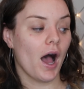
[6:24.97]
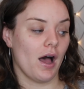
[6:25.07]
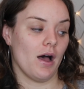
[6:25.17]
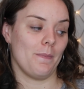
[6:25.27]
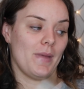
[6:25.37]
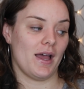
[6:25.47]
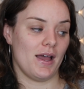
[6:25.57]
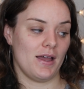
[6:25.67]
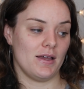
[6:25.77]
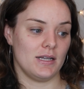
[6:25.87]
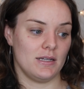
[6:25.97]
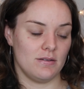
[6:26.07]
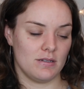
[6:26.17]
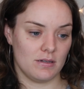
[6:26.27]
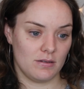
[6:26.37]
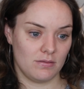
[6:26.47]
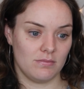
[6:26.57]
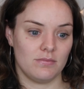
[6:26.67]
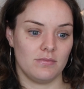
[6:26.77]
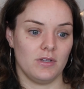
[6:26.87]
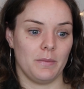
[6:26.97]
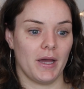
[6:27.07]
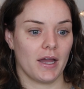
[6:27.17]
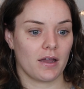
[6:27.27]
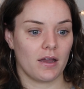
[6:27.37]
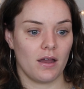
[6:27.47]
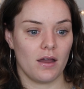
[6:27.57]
And the MAC